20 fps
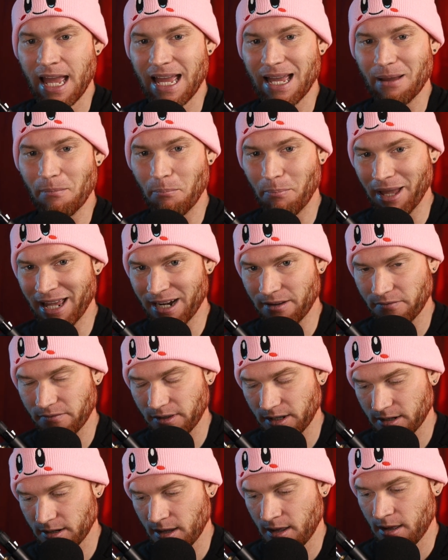
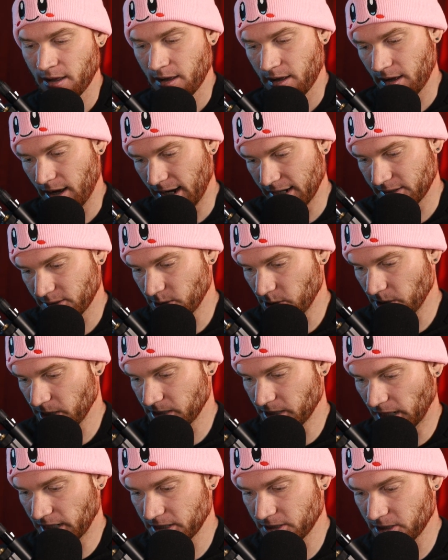benefit. I sort of
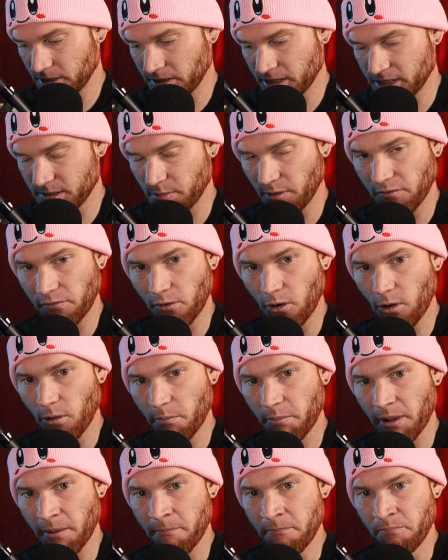touched on this before,
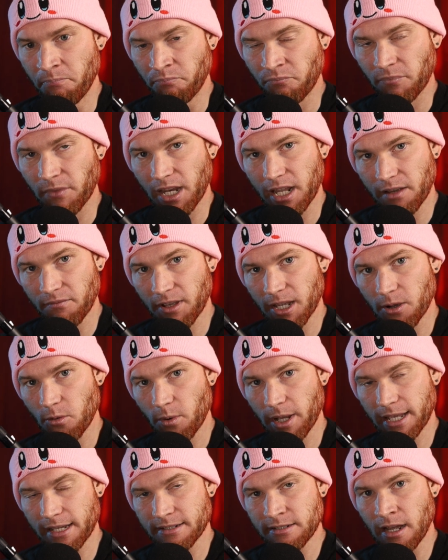but giving
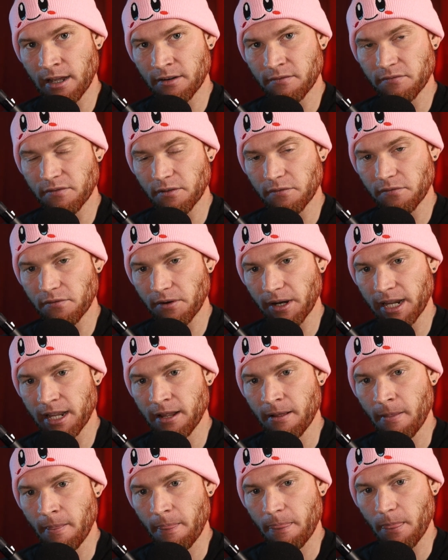away a ton for free
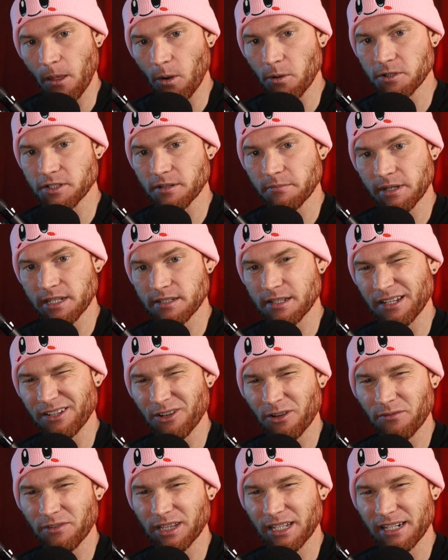also means that you
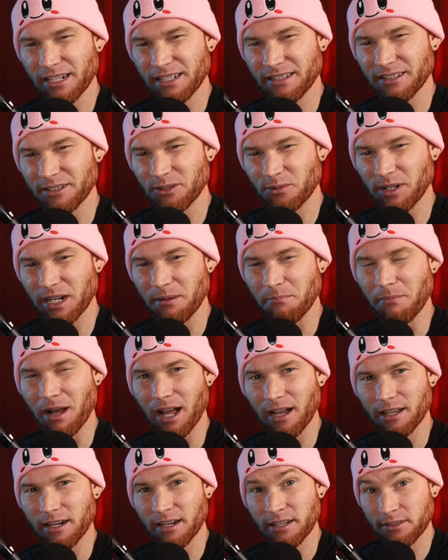don't really need to do any
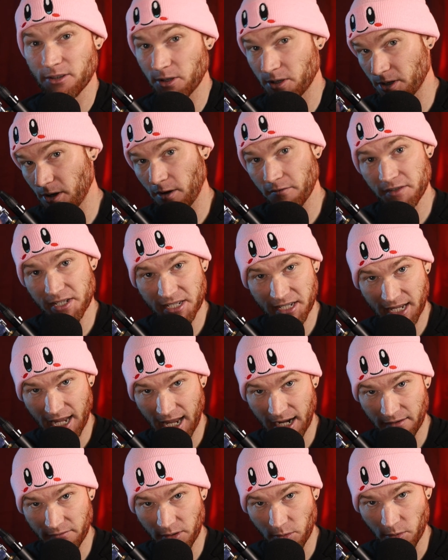marketing, though you obviously
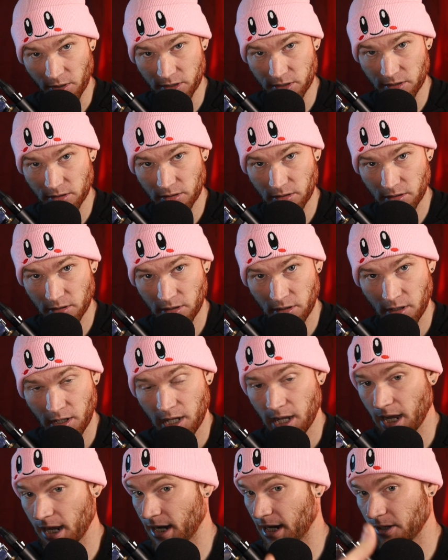can if you want to.
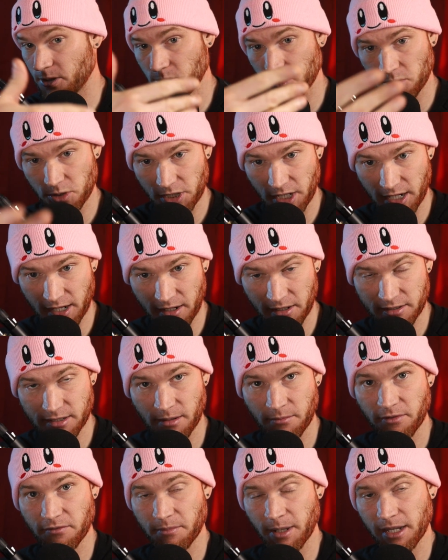And I do share
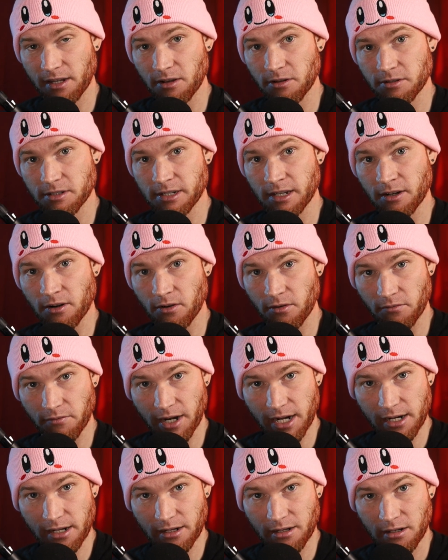some of my content on
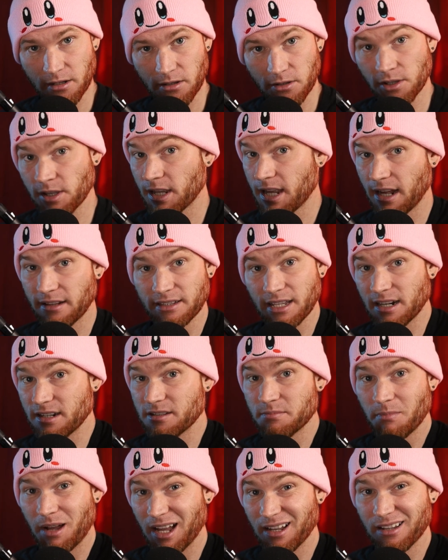Reddit. You can count that
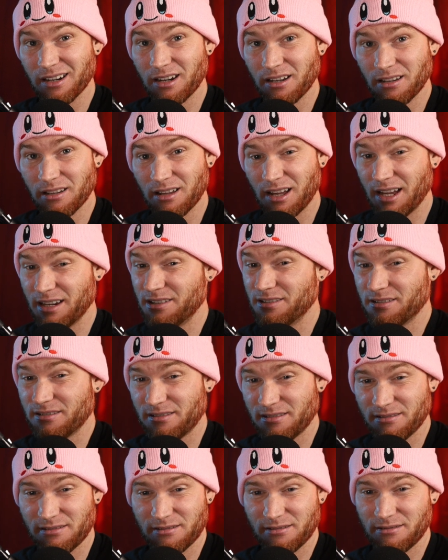as marketing.
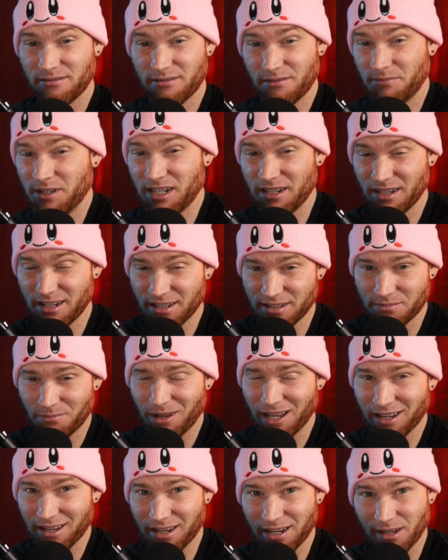It is
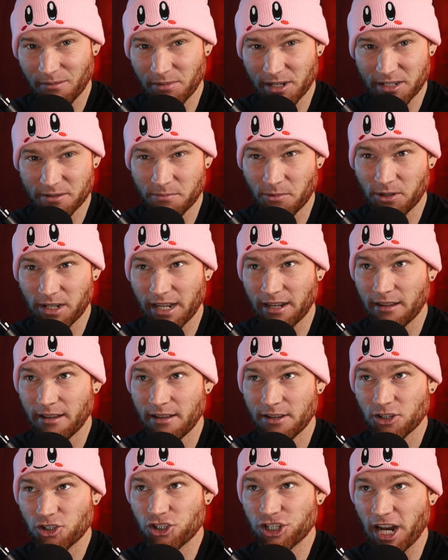marketing, but it's more like
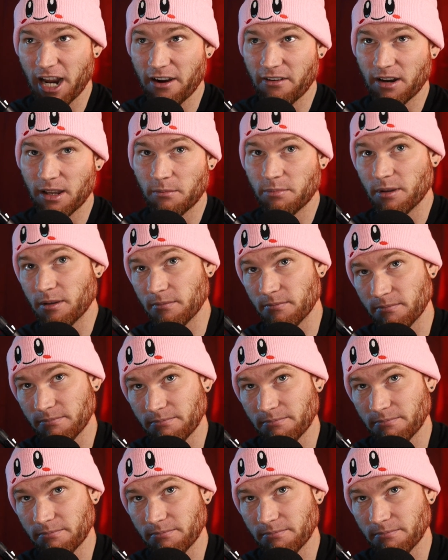sharing, but